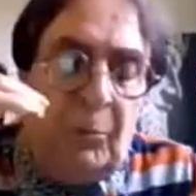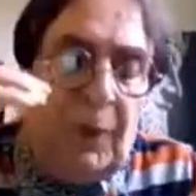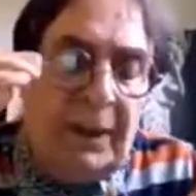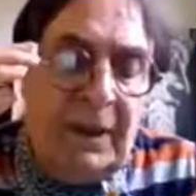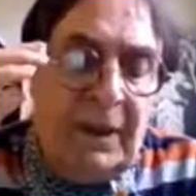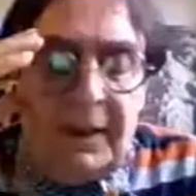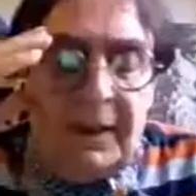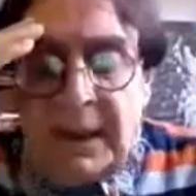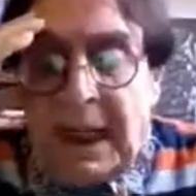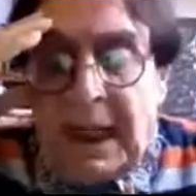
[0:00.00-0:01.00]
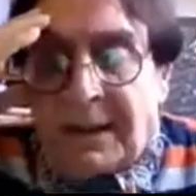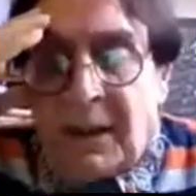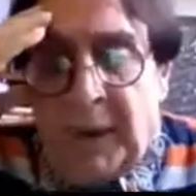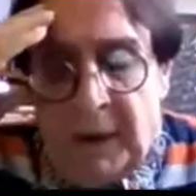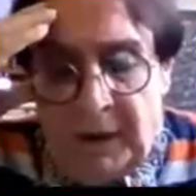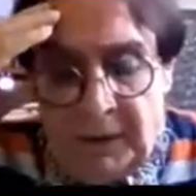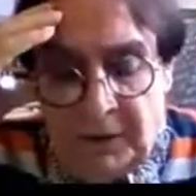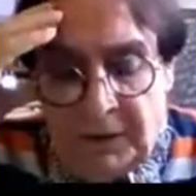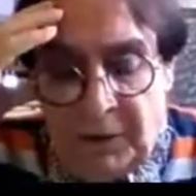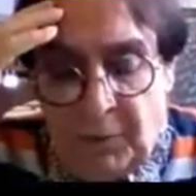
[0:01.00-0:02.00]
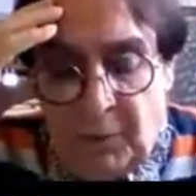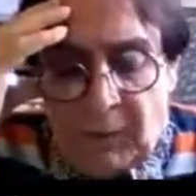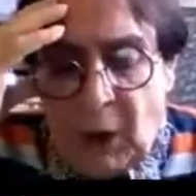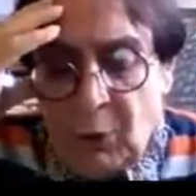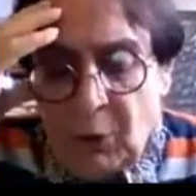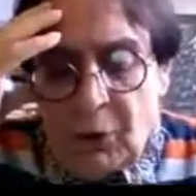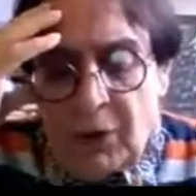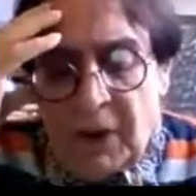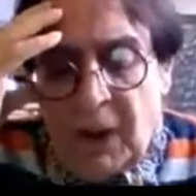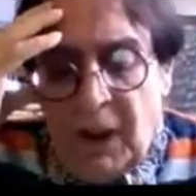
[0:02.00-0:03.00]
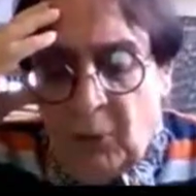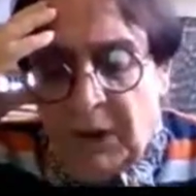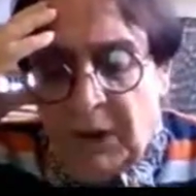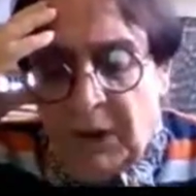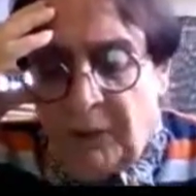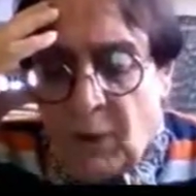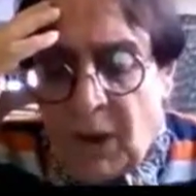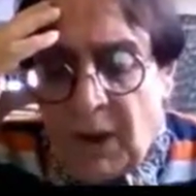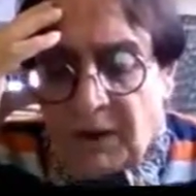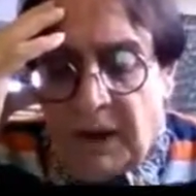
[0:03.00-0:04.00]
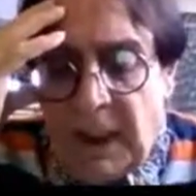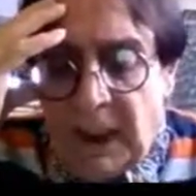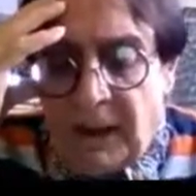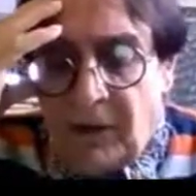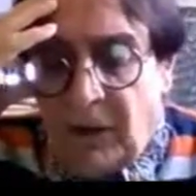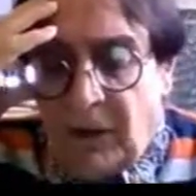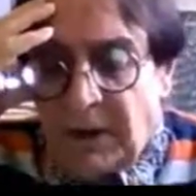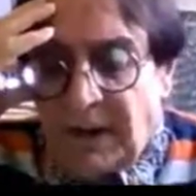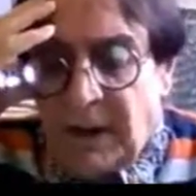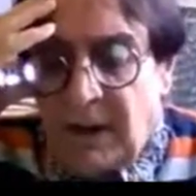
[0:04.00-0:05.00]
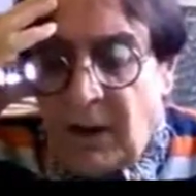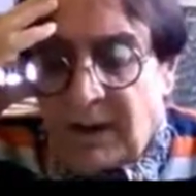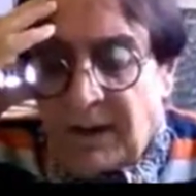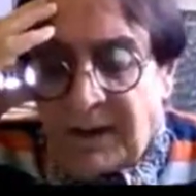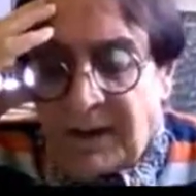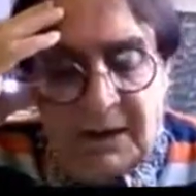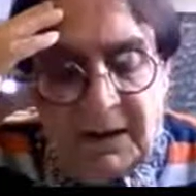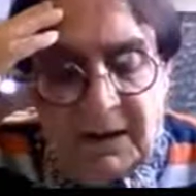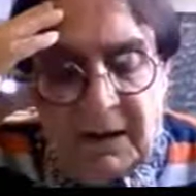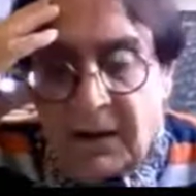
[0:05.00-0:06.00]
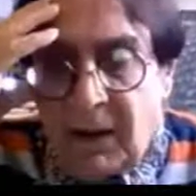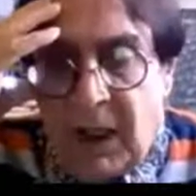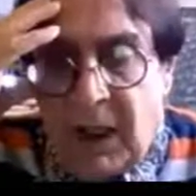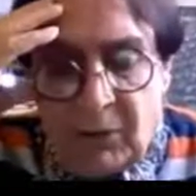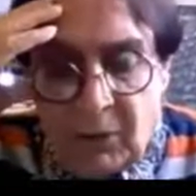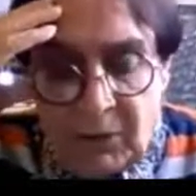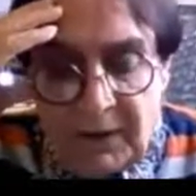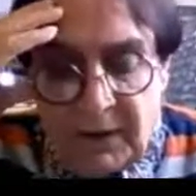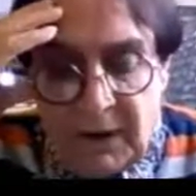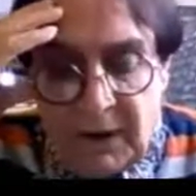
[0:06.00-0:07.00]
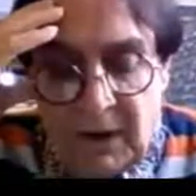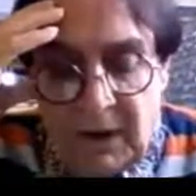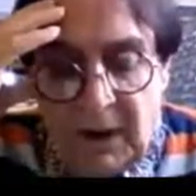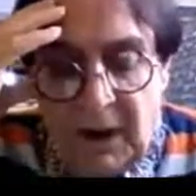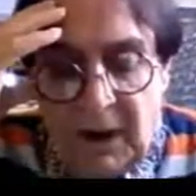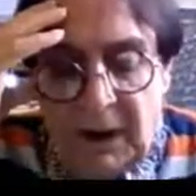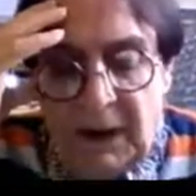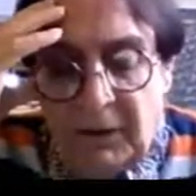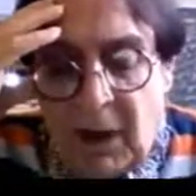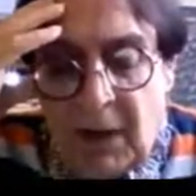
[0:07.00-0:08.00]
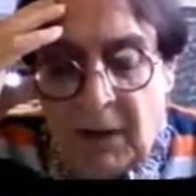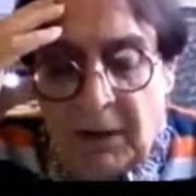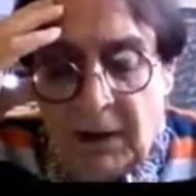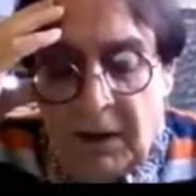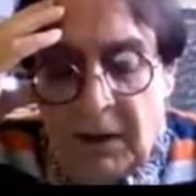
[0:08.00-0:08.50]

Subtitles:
By the early dynastic period, Uruk with 400 hectares was the largest city in the entire world. In Iran,